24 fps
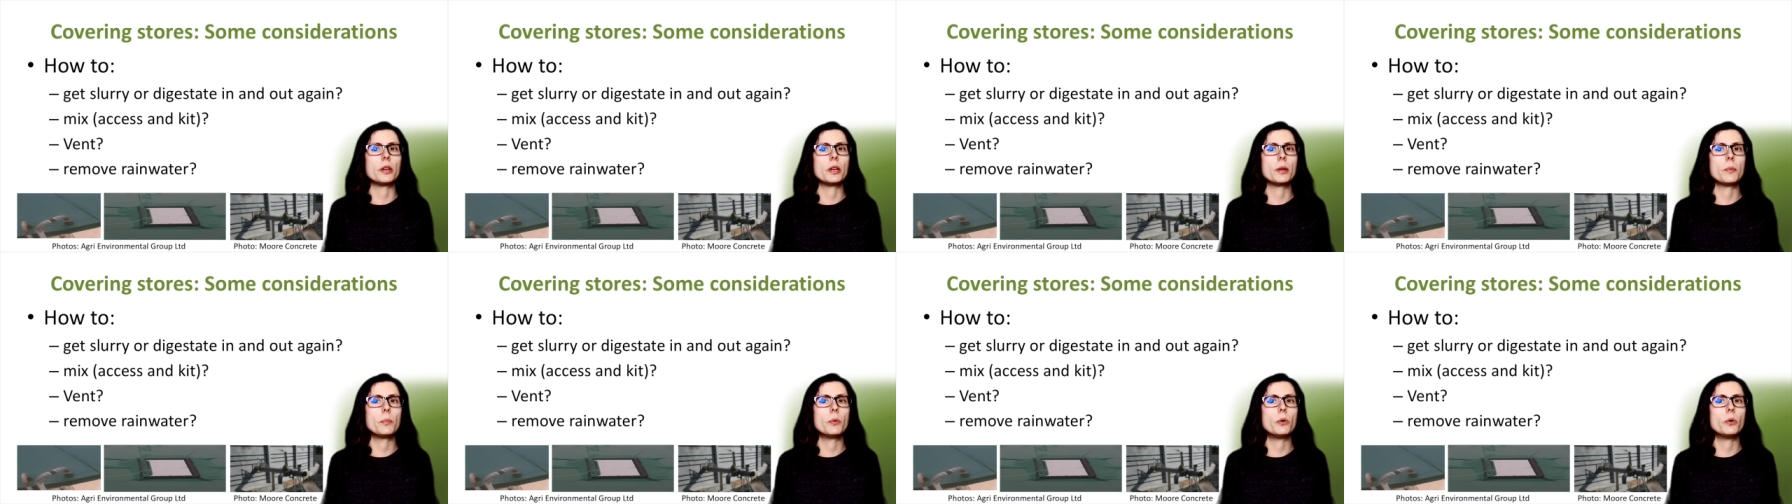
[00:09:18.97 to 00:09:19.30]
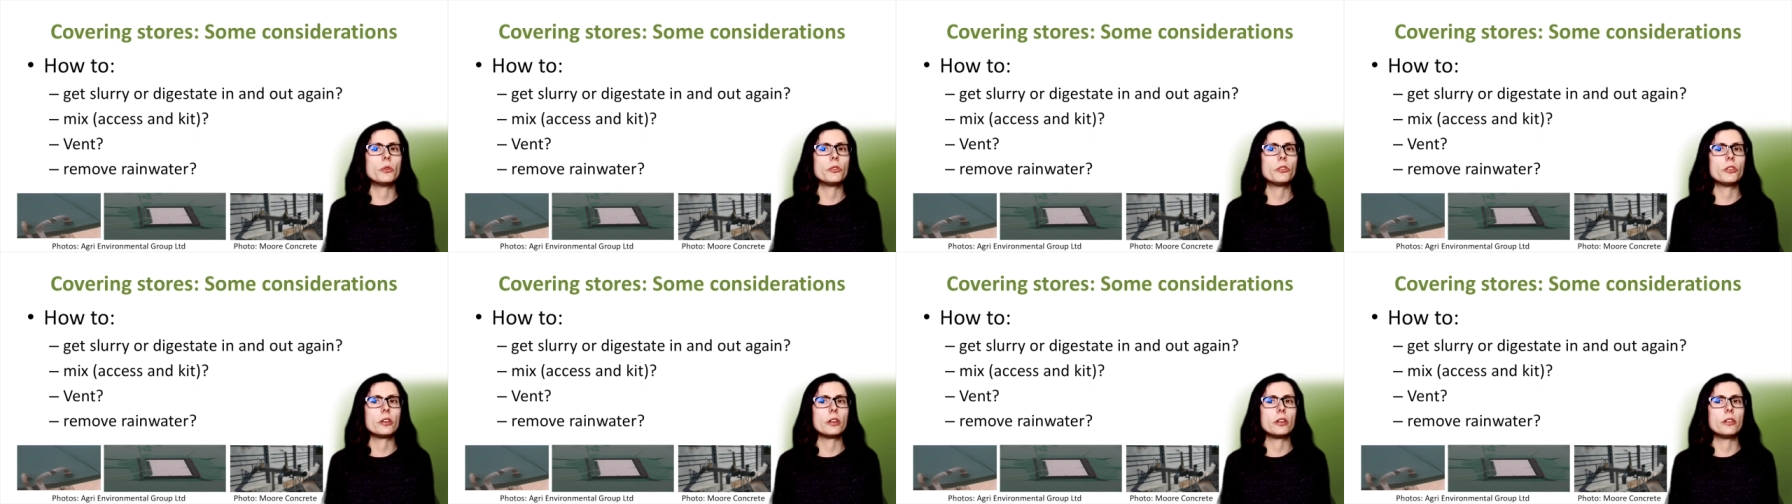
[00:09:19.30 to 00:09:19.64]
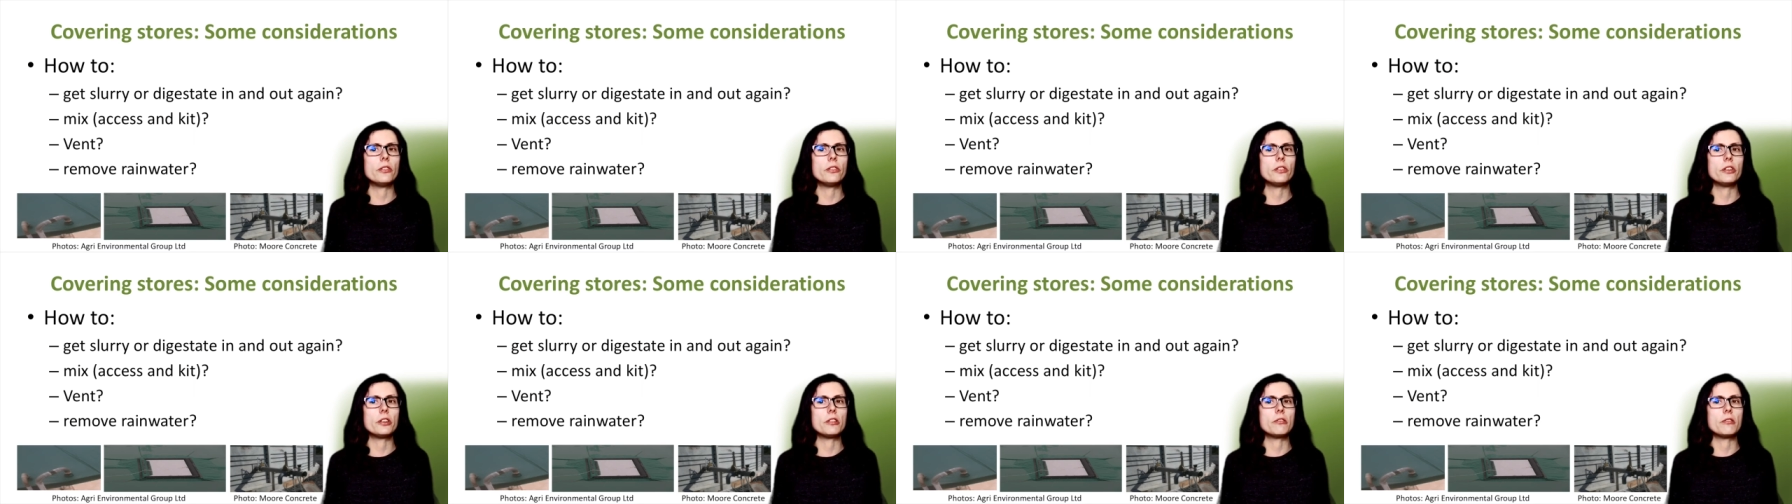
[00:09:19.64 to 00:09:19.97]
important
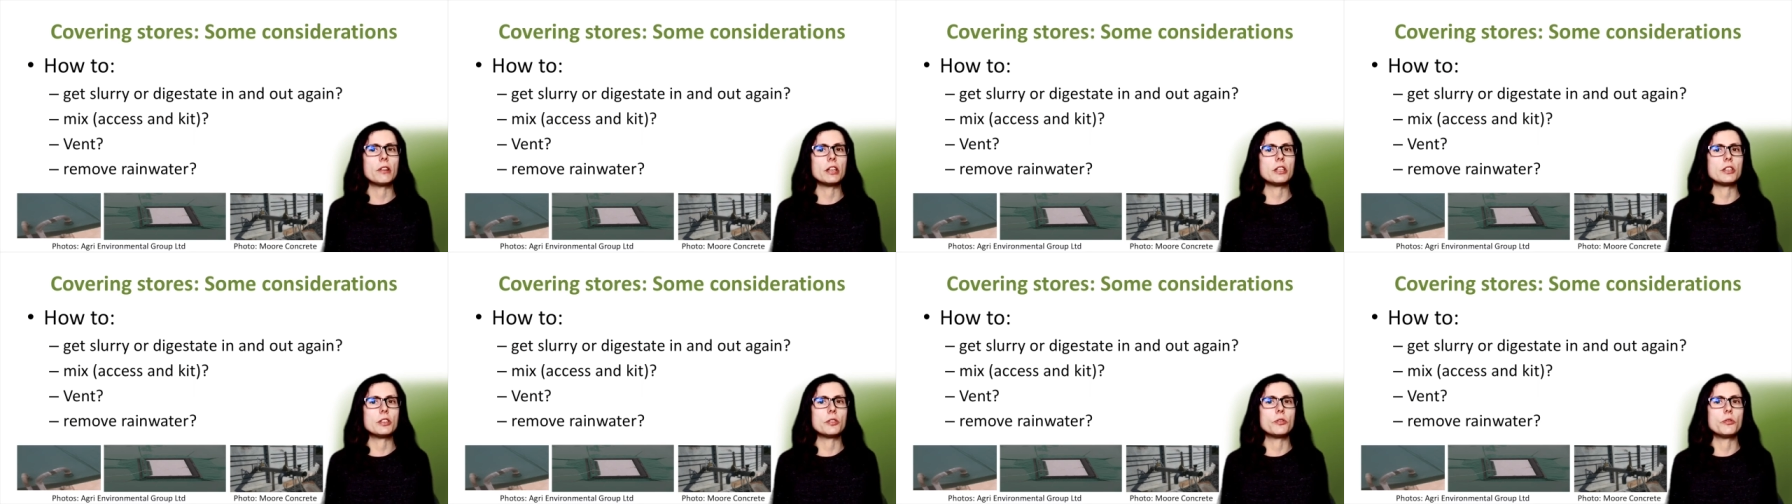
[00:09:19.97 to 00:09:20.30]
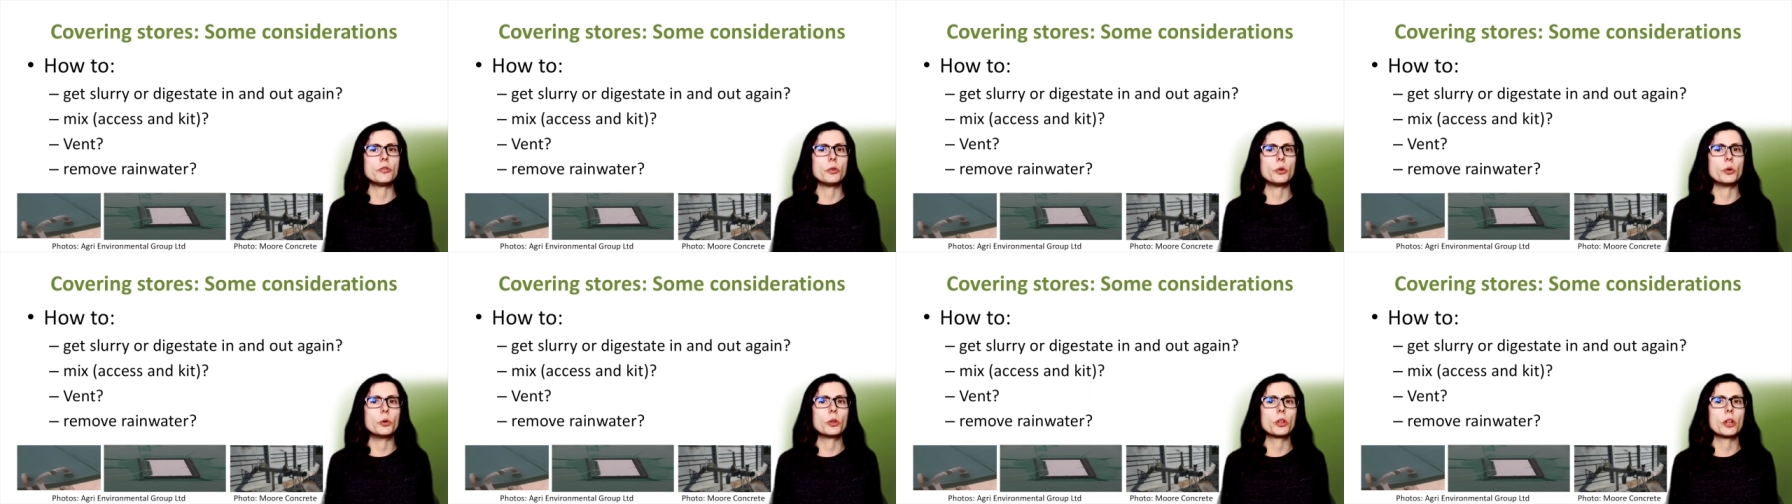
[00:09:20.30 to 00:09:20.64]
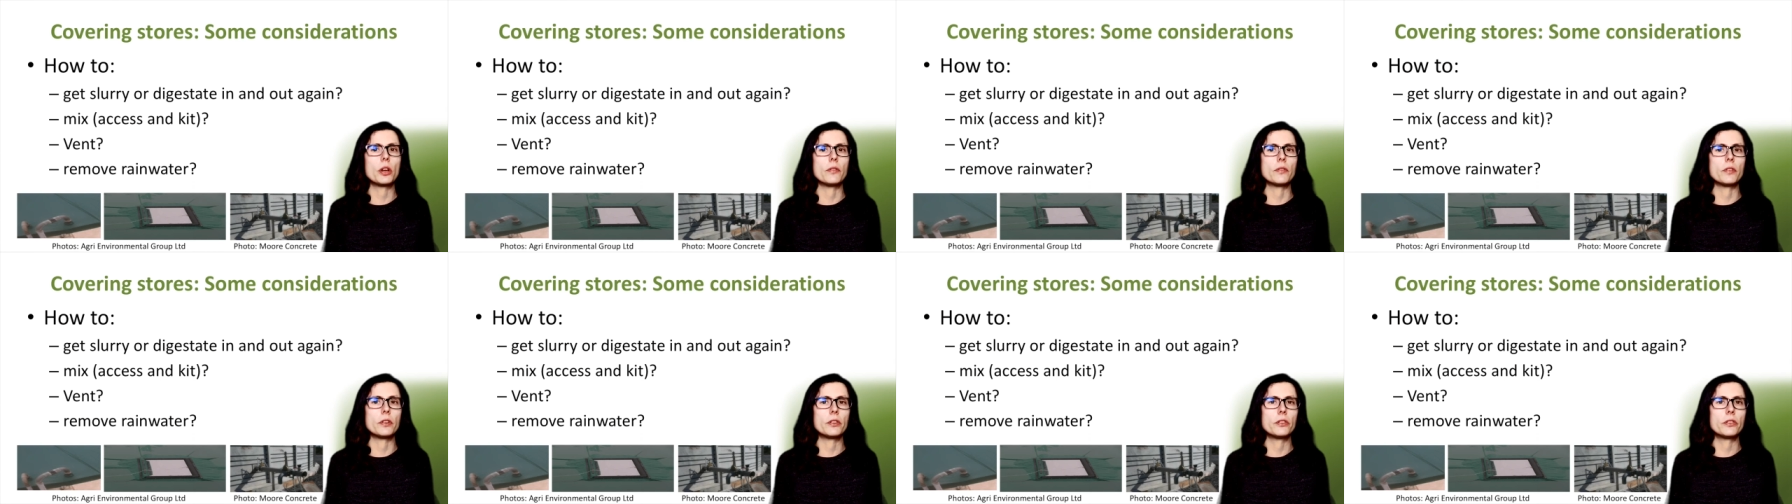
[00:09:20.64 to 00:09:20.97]
consideration for all
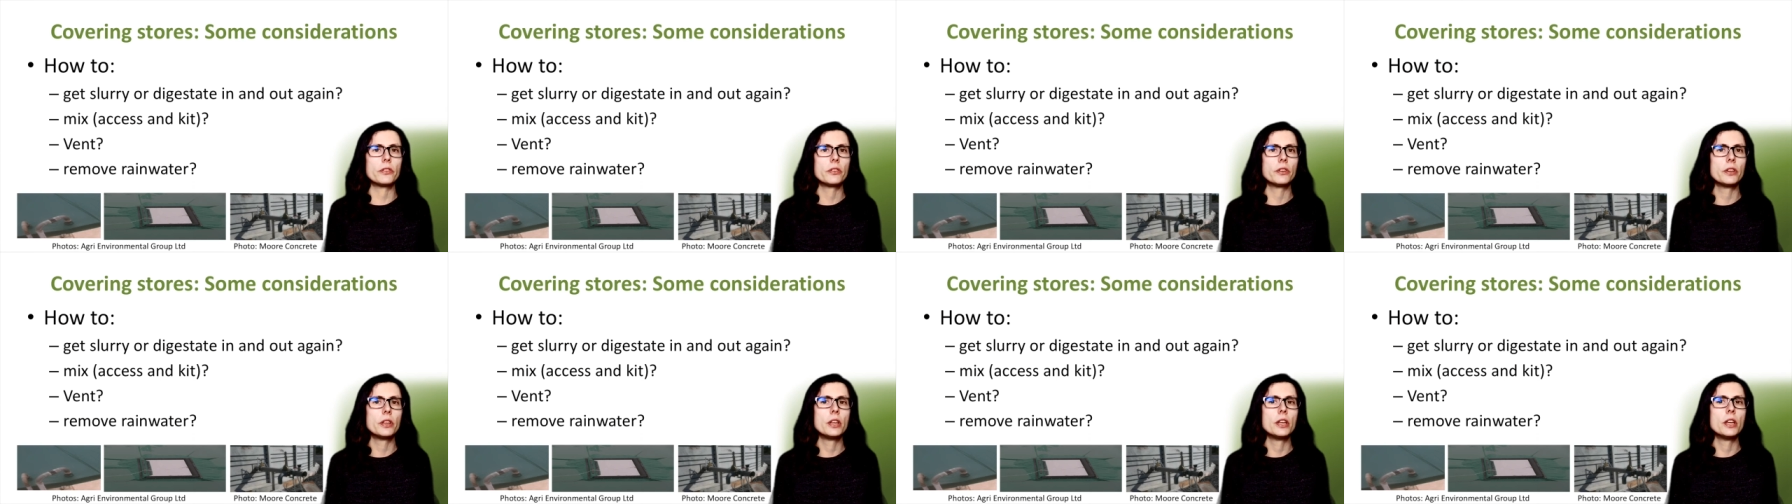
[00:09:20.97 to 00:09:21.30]
covers,